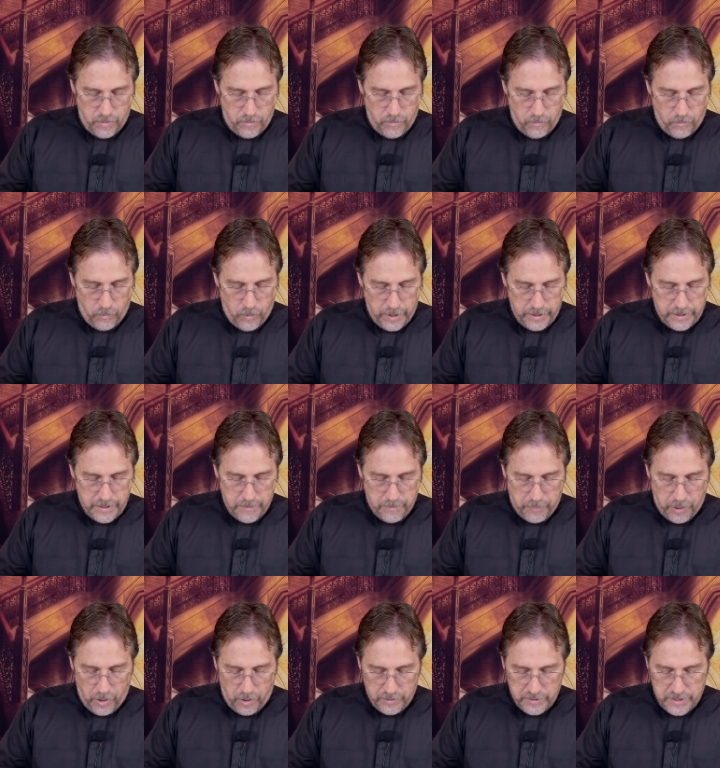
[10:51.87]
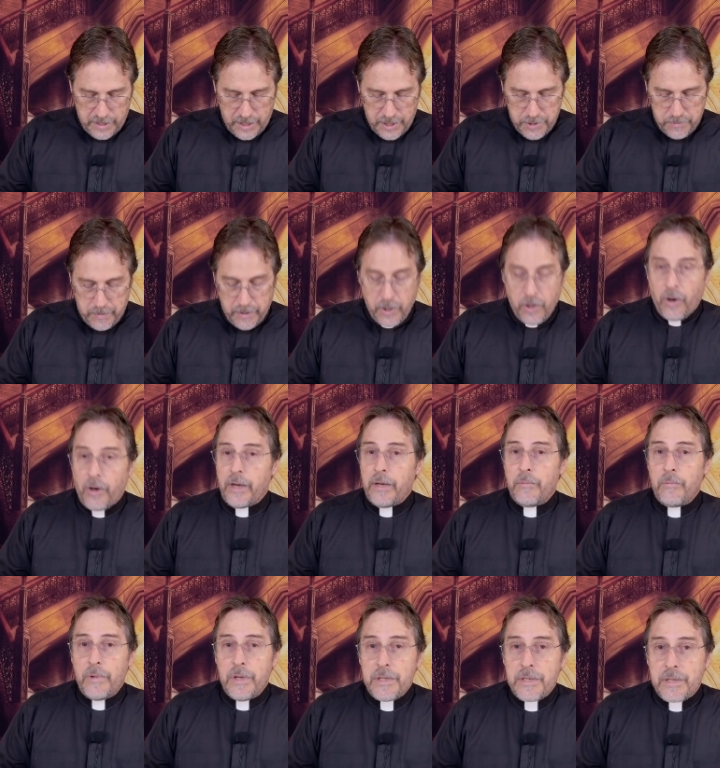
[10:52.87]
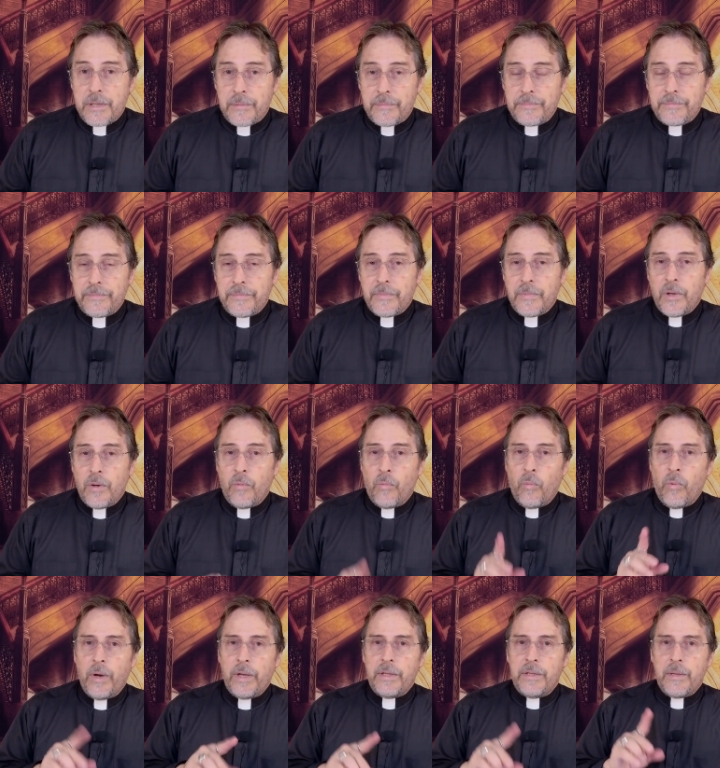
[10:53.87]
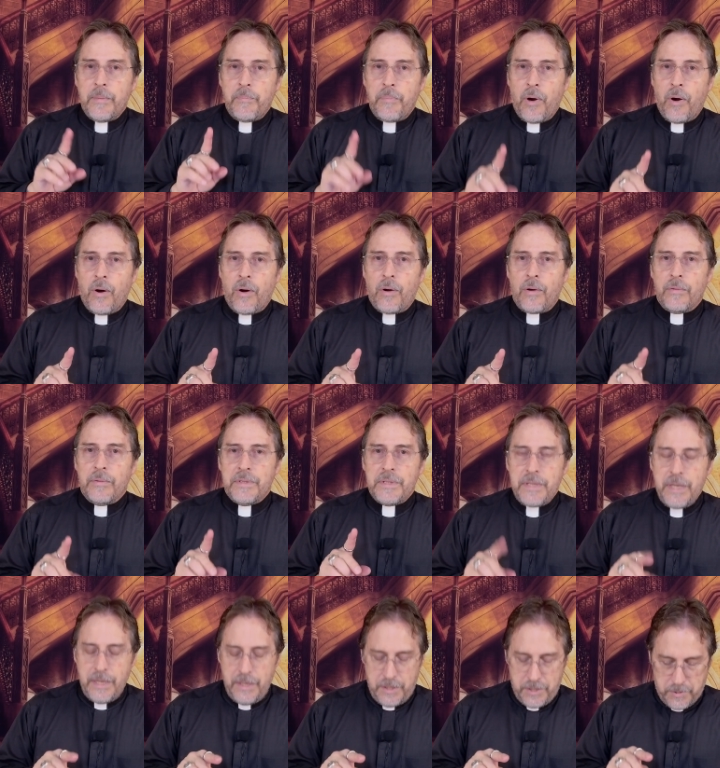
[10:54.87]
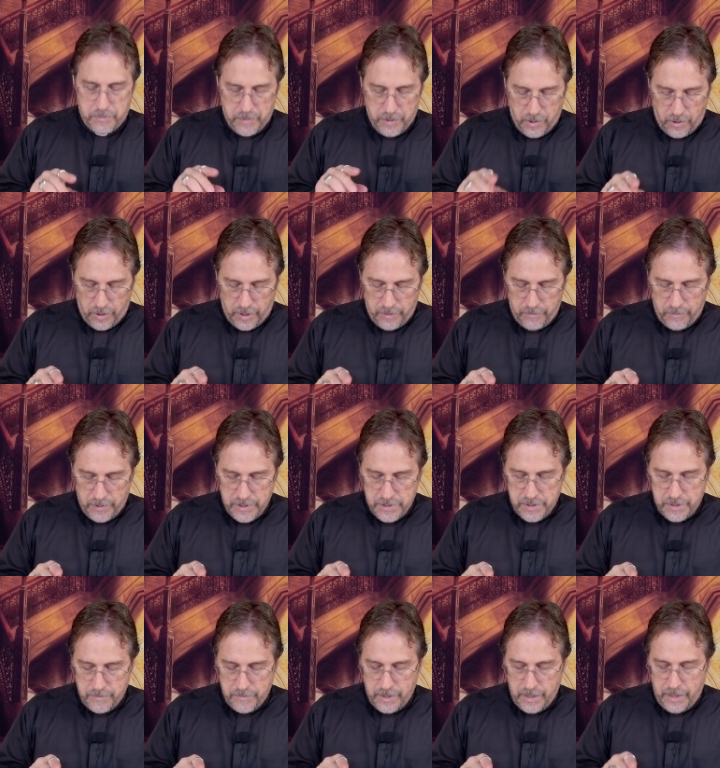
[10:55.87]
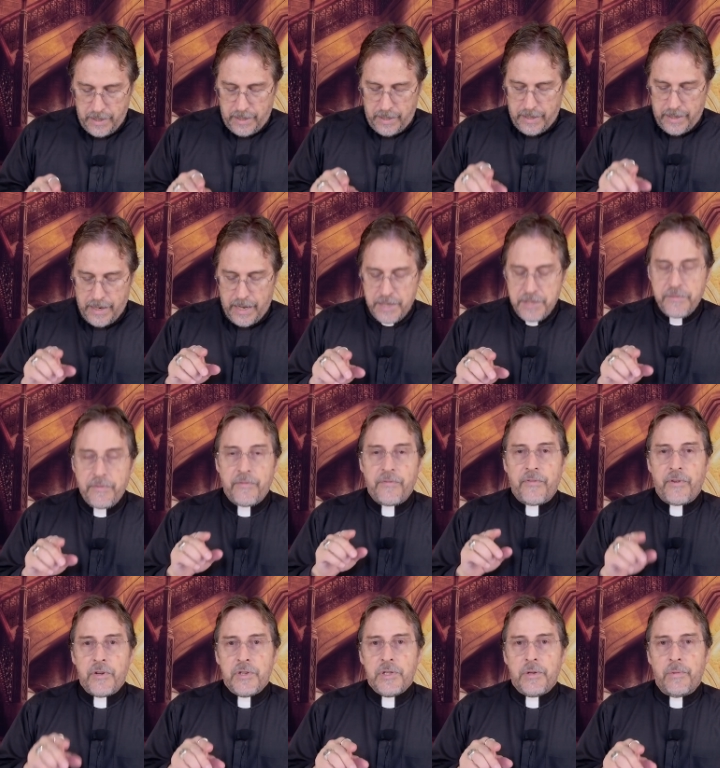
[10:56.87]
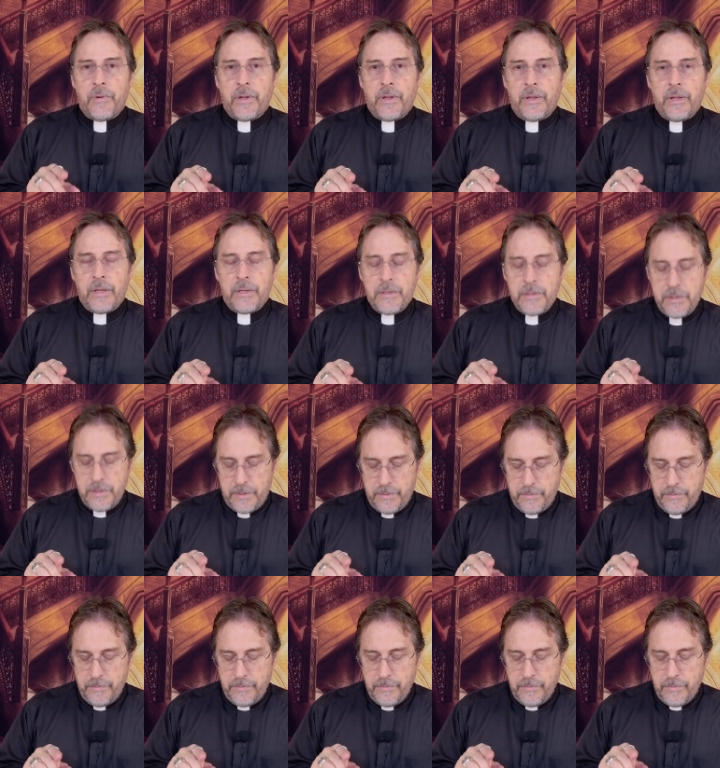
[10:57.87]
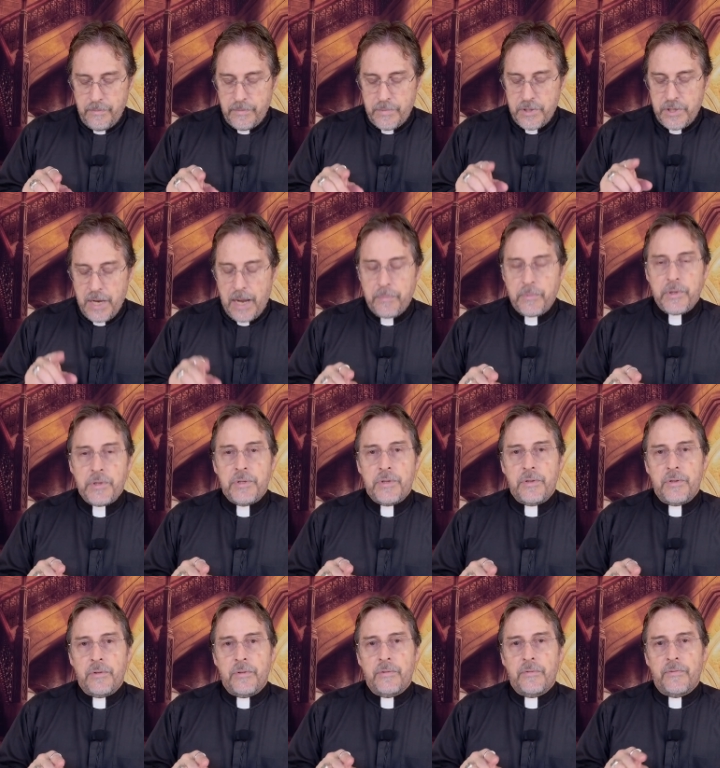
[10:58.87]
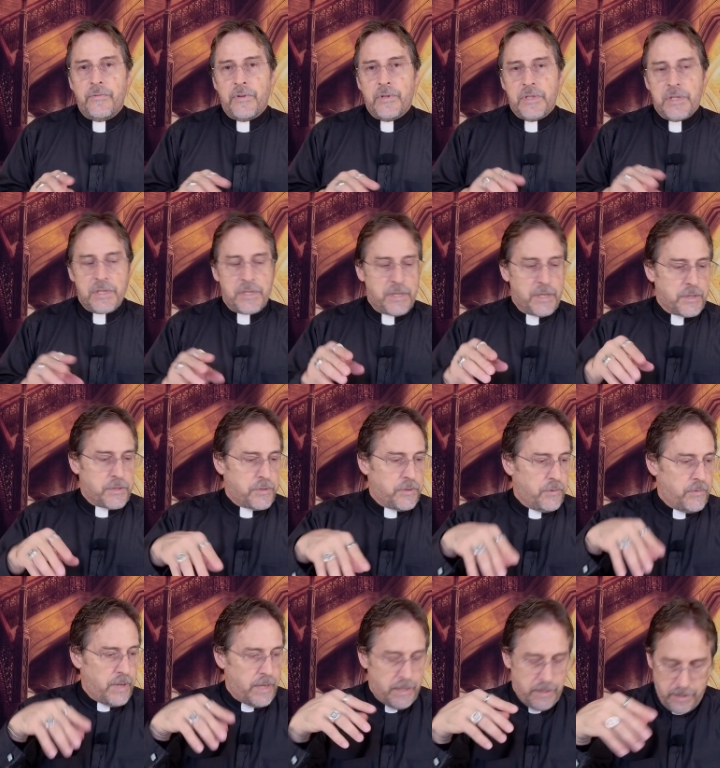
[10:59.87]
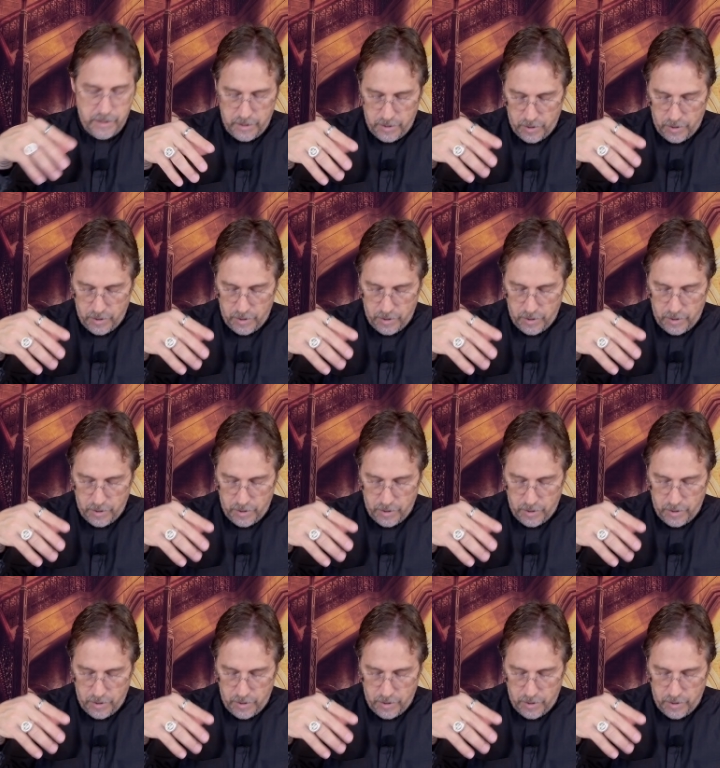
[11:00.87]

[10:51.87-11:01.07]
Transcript: What did Paul teach regarding wisdom? What did Paul teach regarding wisdom? And that's from 1 Corinthians chapter 2, verses 6 through 8.